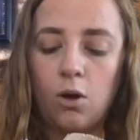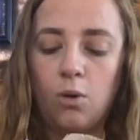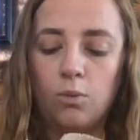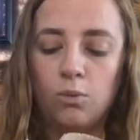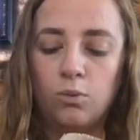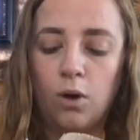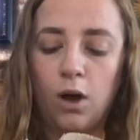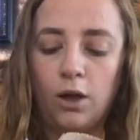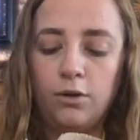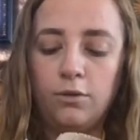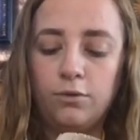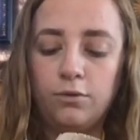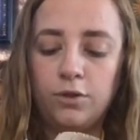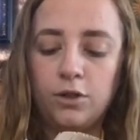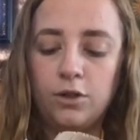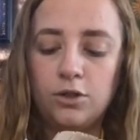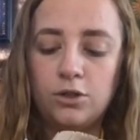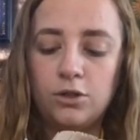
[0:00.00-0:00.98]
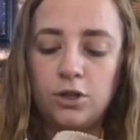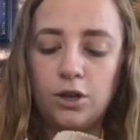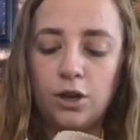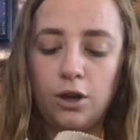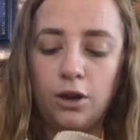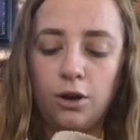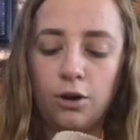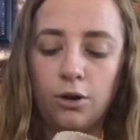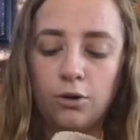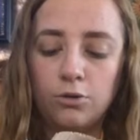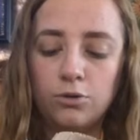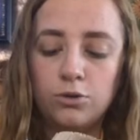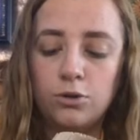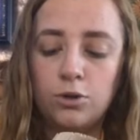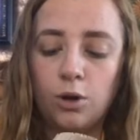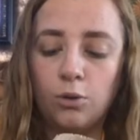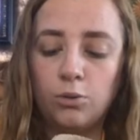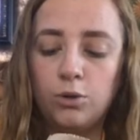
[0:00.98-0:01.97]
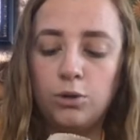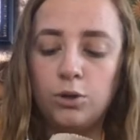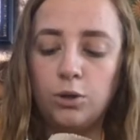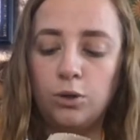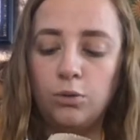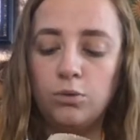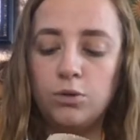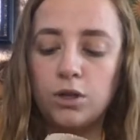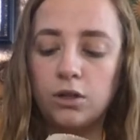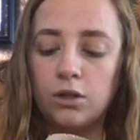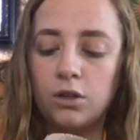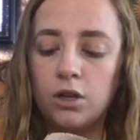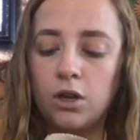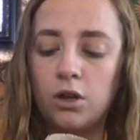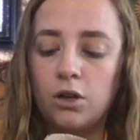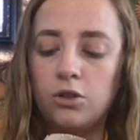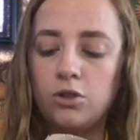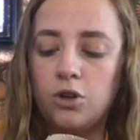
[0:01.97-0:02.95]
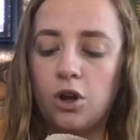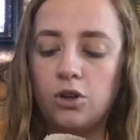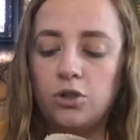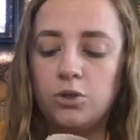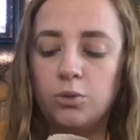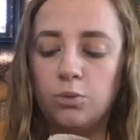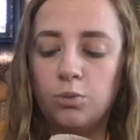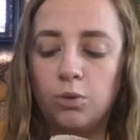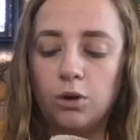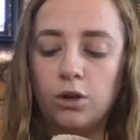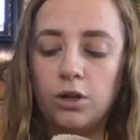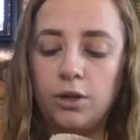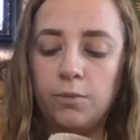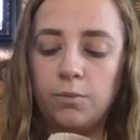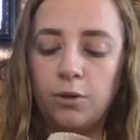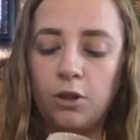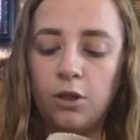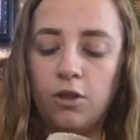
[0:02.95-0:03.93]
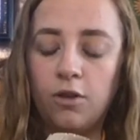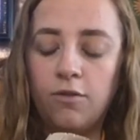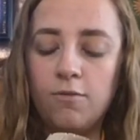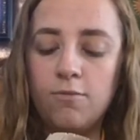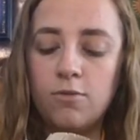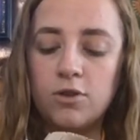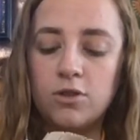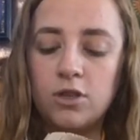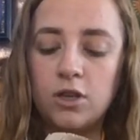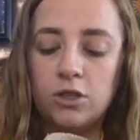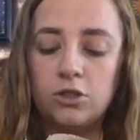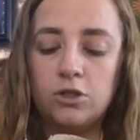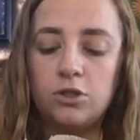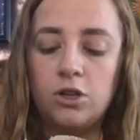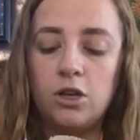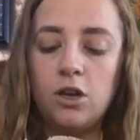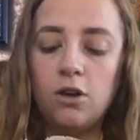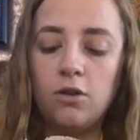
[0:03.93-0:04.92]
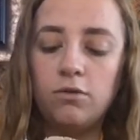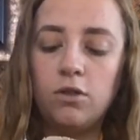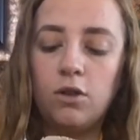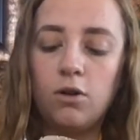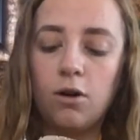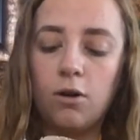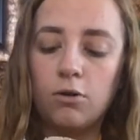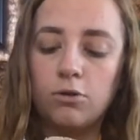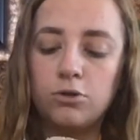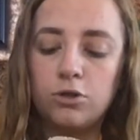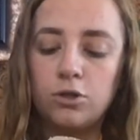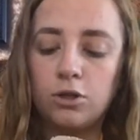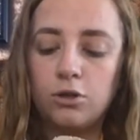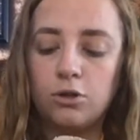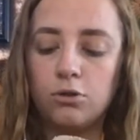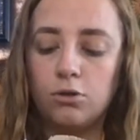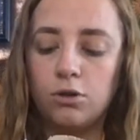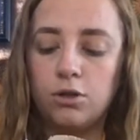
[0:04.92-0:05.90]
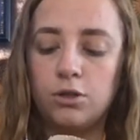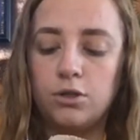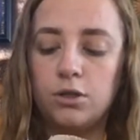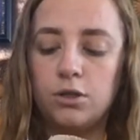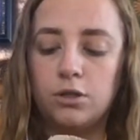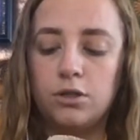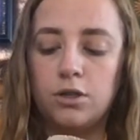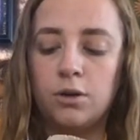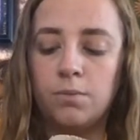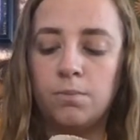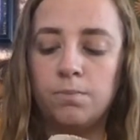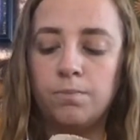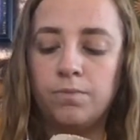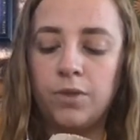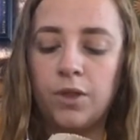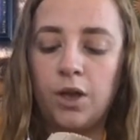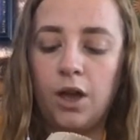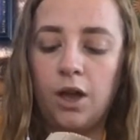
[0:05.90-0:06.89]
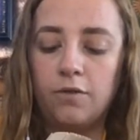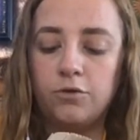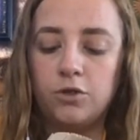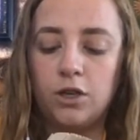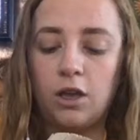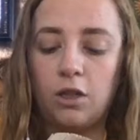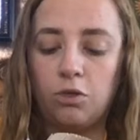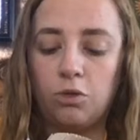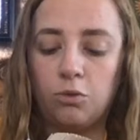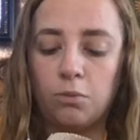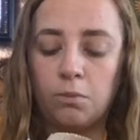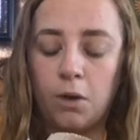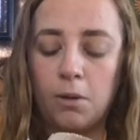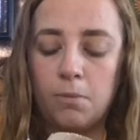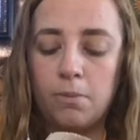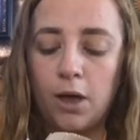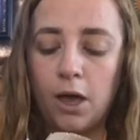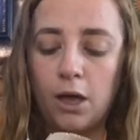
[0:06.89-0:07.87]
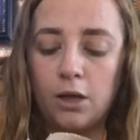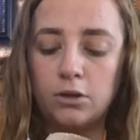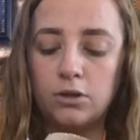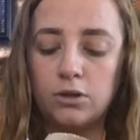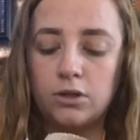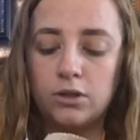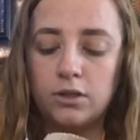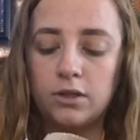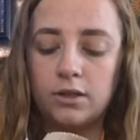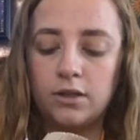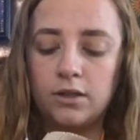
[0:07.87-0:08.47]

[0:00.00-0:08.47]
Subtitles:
Wifey scared, so cute. Not to worry, Polyphemus has state-of-the-art security system. Have to get through my pets.